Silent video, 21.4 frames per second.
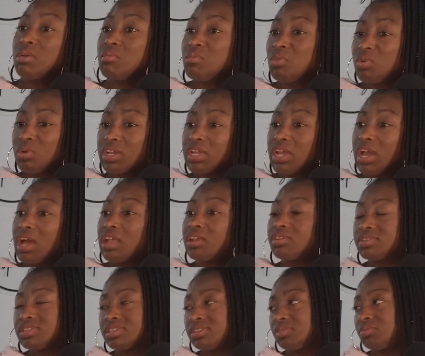more
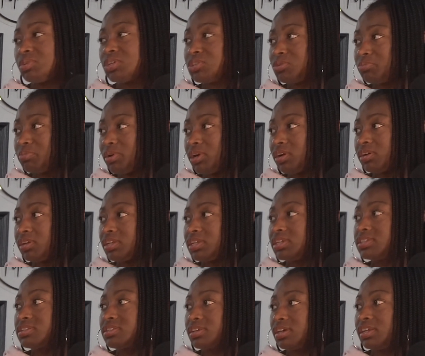calories than what you're
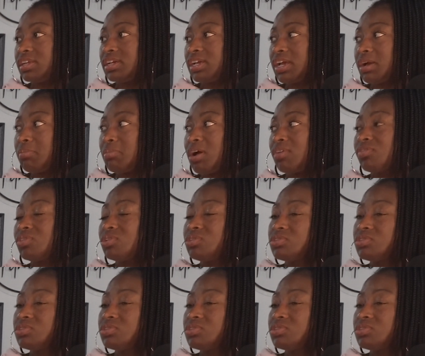burning, it's going to come off.